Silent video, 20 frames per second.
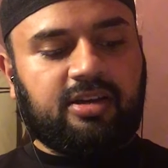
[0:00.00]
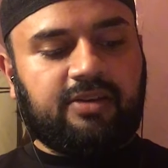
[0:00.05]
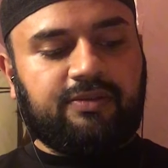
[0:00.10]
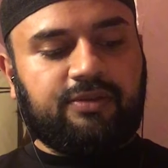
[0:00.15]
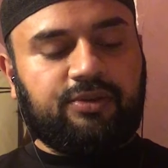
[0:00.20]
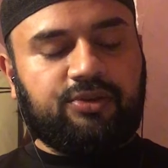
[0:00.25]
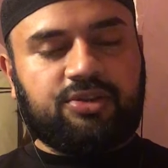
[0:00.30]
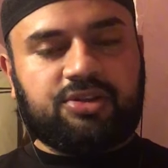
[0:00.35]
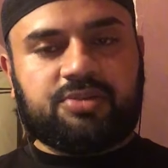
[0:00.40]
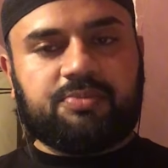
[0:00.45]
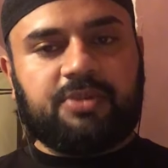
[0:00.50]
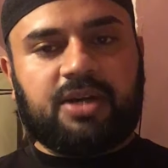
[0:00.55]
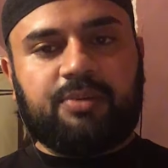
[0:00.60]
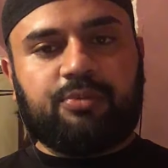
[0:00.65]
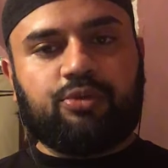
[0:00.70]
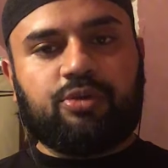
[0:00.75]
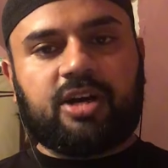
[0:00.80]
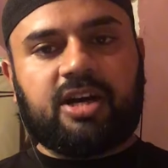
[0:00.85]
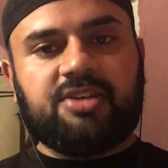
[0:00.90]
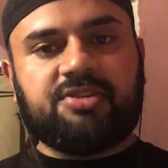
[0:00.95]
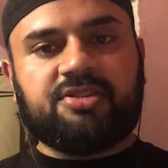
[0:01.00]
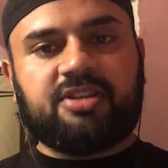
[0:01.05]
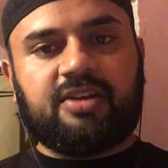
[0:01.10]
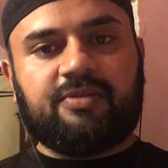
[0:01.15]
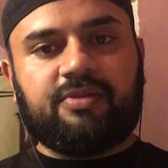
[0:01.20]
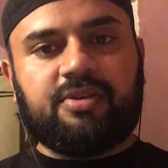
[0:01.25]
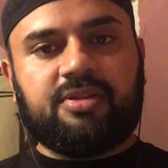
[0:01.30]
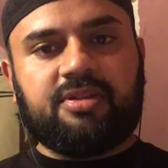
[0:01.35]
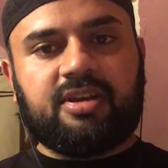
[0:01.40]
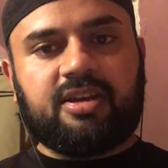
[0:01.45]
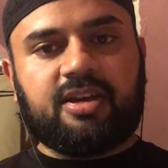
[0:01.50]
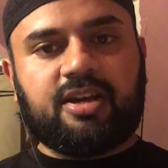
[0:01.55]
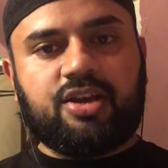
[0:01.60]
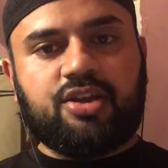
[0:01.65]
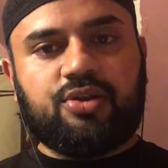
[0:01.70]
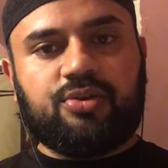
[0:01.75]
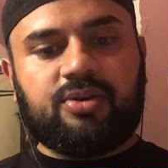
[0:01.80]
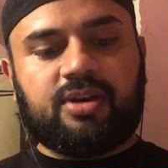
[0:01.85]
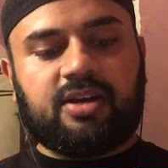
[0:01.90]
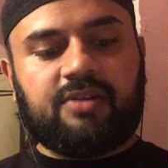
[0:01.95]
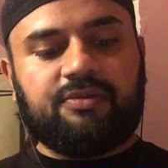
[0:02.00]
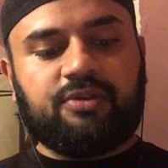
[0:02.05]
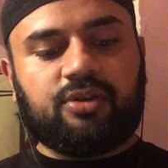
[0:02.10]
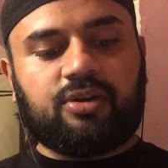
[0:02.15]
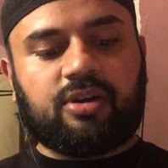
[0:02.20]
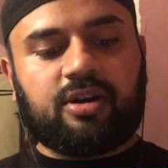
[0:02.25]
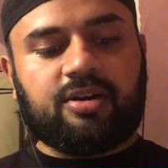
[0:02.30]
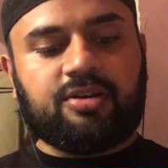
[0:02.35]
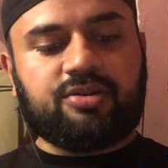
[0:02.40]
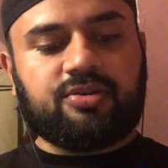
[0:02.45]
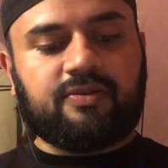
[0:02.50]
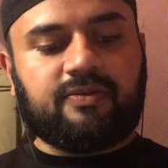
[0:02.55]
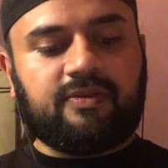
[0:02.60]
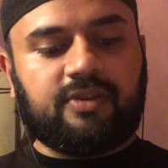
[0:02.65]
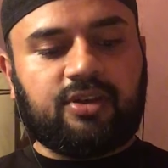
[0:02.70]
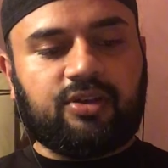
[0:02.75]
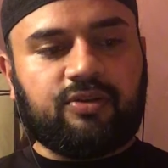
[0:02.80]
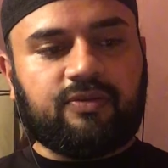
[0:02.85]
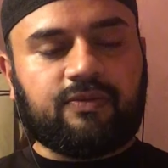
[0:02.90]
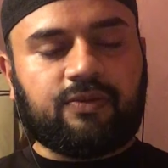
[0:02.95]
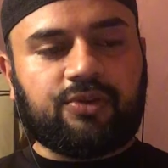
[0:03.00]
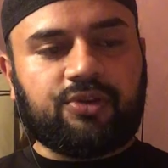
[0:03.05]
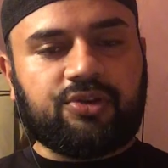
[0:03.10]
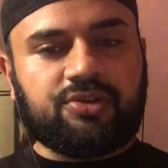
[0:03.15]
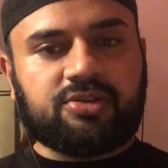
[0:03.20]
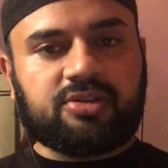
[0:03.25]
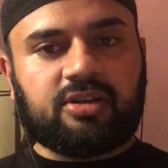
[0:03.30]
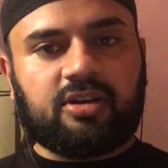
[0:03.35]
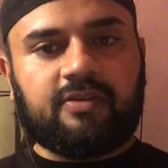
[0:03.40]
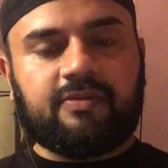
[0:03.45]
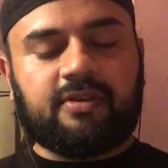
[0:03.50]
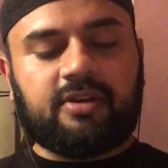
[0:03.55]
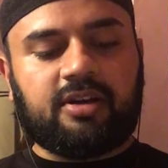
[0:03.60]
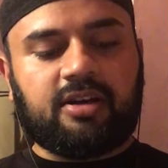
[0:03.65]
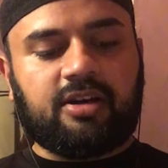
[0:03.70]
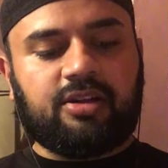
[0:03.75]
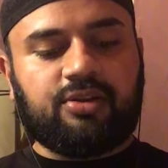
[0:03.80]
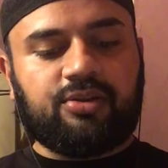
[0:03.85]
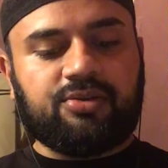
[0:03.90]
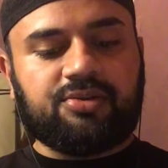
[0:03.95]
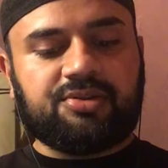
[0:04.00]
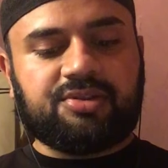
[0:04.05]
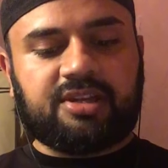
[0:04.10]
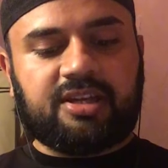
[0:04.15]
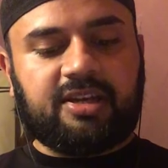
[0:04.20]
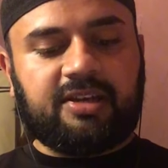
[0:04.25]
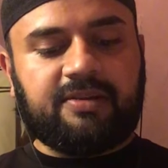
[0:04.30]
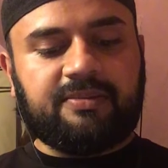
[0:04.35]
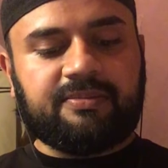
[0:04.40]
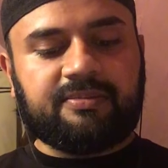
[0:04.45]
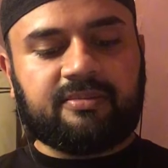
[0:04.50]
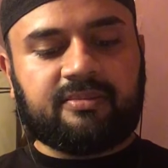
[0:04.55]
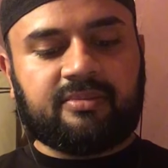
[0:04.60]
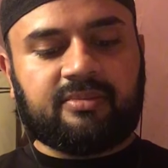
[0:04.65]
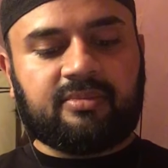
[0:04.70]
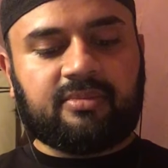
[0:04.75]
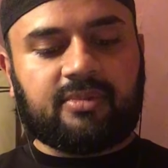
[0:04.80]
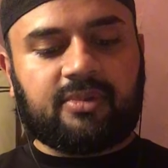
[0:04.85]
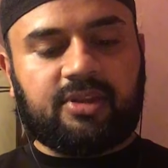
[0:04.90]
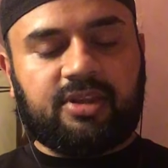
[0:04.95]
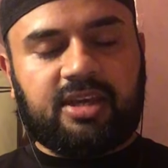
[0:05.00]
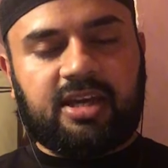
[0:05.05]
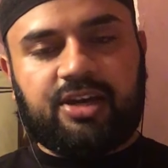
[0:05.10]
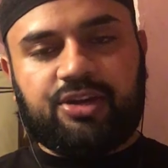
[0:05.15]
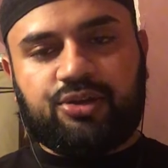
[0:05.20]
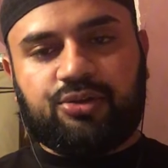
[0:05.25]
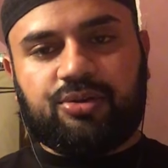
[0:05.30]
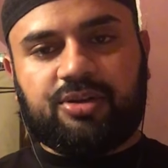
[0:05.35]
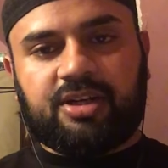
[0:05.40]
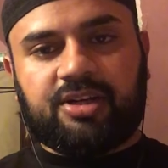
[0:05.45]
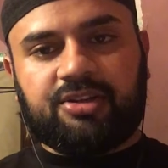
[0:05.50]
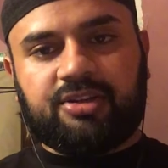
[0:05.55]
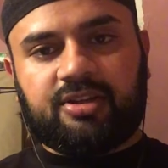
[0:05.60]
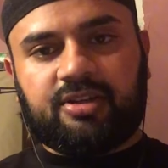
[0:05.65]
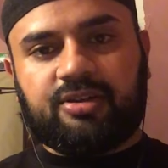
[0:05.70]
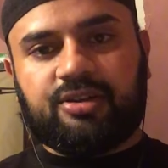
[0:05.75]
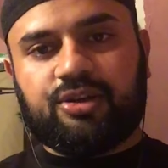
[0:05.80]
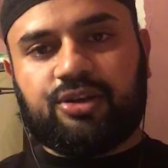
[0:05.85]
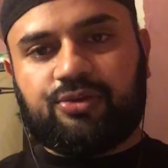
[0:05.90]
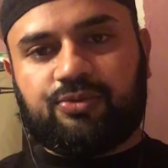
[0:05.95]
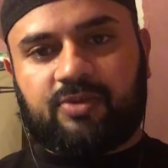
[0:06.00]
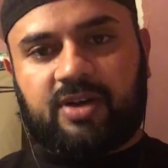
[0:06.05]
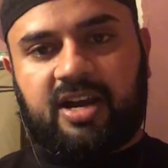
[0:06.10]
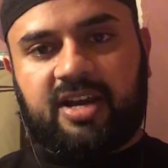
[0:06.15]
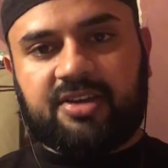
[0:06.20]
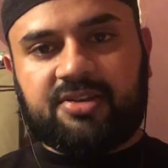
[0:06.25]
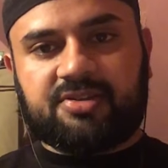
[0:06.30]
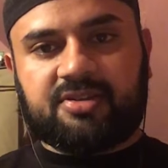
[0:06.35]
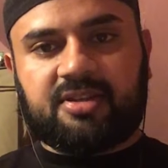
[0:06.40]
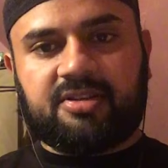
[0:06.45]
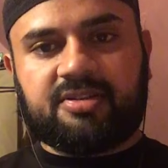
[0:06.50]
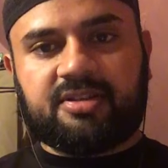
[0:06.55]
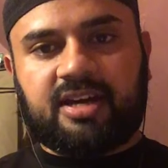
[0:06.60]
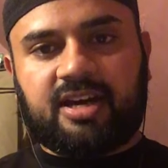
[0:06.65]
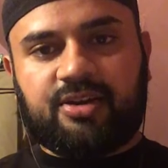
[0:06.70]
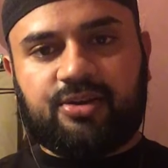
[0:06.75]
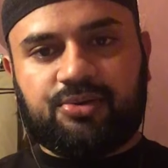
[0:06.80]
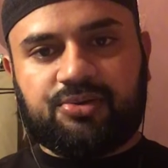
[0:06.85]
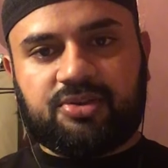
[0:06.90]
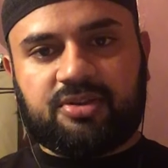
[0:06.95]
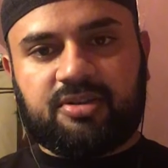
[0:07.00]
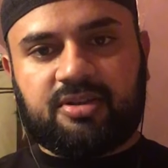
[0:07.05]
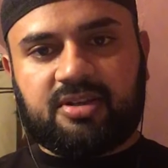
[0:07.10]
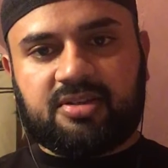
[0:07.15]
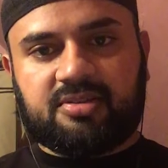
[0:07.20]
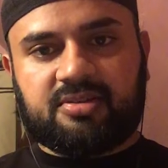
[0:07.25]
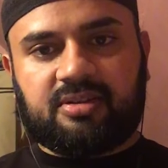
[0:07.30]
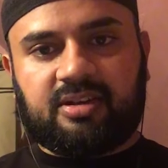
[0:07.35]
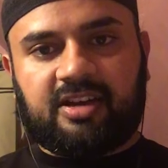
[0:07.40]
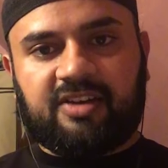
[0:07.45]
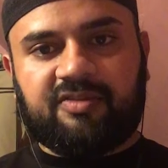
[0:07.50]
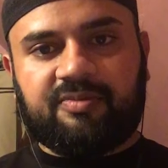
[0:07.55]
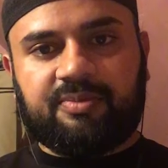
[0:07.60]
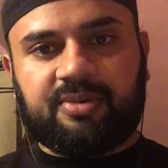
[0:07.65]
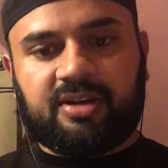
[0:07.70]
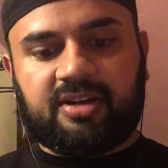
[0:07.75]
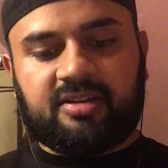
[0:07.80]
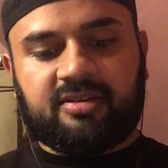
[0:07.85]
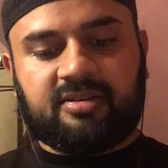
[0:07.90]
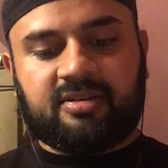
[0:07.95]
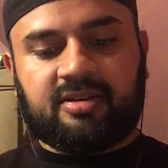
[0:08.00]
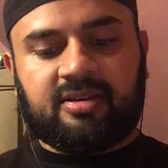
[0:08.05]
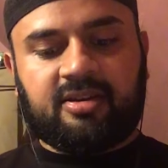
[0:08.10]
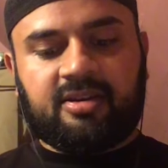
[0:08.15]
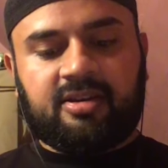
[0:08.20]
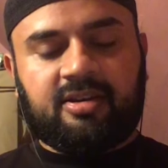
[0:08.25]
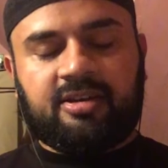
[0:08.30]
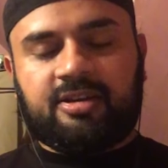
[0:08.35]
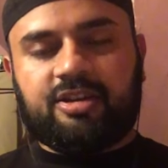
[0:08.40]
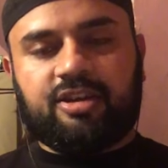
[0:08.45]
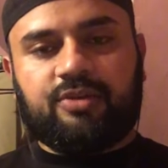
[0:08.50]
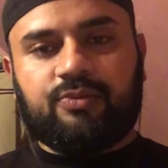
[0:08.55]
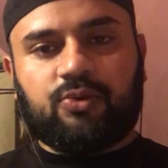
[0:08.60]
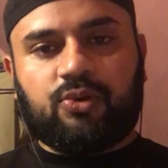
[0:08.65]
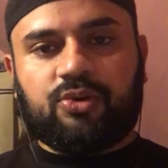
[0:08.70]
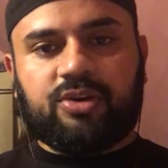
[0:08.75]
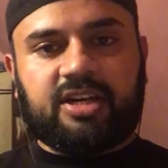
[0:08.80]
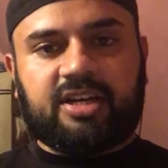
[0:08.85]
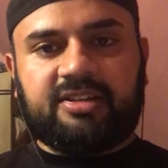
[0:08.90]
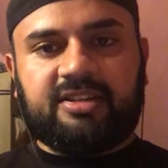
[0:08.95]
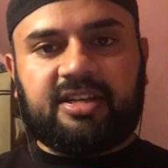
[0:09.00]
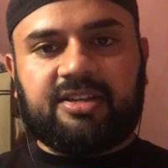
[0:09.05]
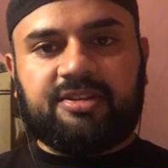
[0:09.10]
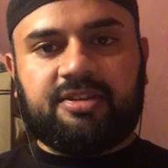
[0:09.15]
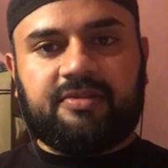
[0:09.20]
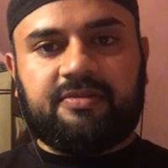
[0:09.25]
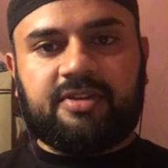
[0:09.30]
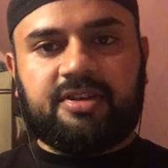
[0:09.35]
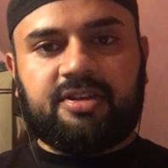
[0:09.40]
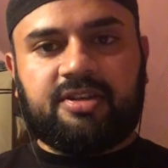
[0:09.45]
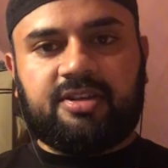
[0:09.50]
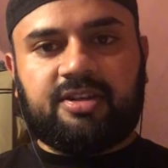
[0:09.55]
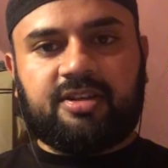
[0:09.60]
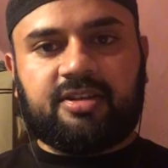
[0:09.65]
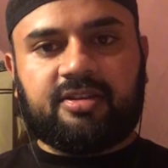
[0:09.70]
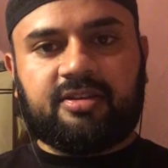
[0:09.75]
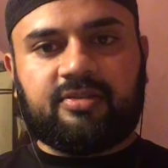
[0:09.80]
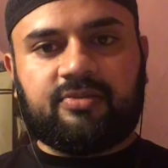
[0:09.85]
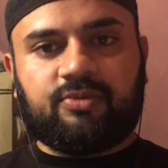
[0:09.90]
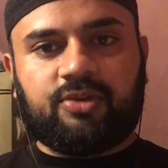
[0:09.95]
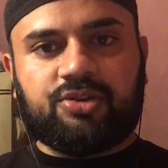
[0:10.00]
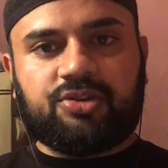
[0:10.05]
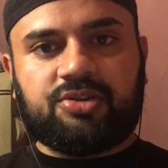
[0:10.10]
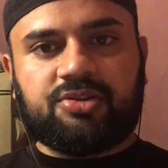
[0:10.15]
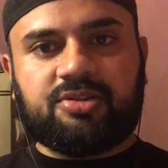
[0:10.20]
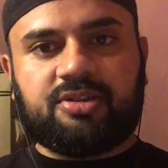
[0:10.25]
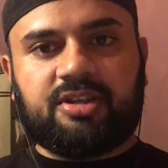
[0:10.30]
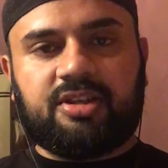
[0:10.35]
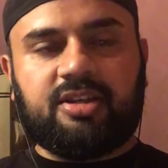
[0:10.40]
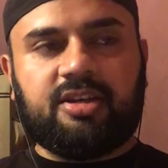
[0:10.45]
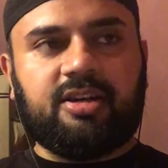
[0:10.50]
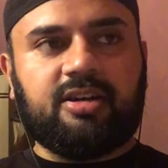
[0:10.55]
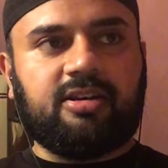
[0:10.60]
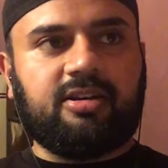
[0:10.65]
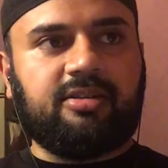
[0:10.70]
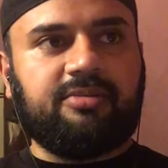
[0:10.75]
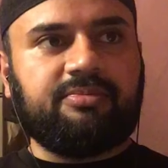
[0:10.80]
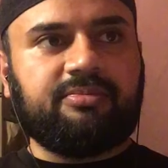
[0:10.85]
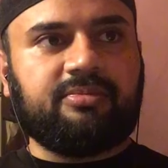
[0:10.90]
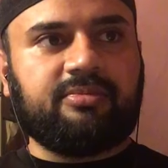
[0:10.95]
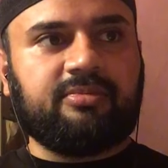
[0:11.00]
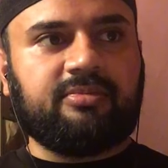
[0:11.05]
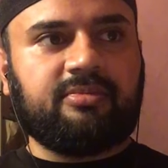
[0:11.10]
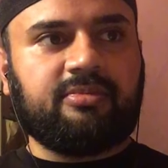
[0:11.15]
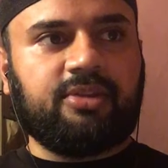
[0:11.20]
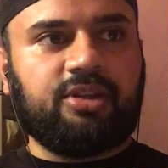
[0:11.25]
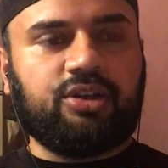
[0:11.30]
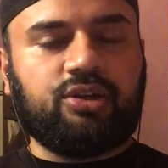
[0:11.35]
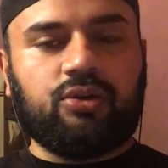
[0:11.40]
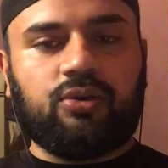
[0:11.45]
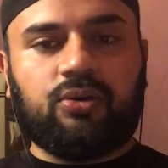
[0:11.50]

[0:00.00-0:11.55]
if you just memorized everything and you don't have the heart to feel for yourself and others, then yeah, you'll get the good ranks and titles in this life, but you won't get that divinity, which is the um, the